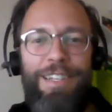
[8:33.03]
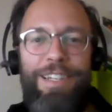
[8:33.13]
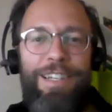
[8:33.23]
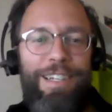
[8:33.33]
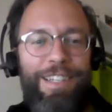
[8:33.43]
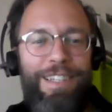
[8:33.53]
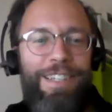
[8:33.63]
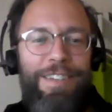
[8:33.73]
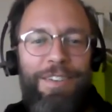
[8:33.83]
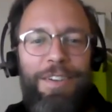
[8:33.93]
Yes. Uh,
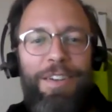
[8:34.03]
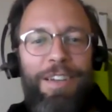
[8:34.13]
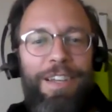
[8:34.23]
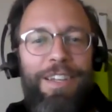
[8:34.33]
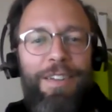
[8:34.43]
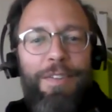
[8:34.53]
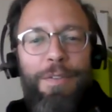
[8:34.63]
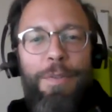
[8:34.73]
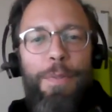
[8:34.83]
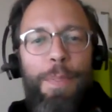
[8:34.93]
short comment.
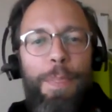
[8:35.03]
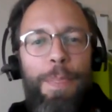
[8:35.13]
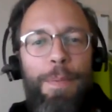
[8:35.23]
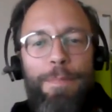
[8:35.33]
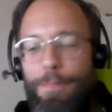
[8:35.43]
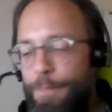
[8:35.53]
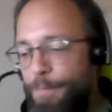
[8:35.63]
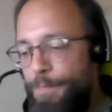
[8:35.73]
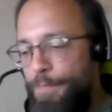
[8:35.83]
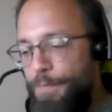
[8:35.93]
So, if
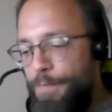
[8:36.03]
anyone is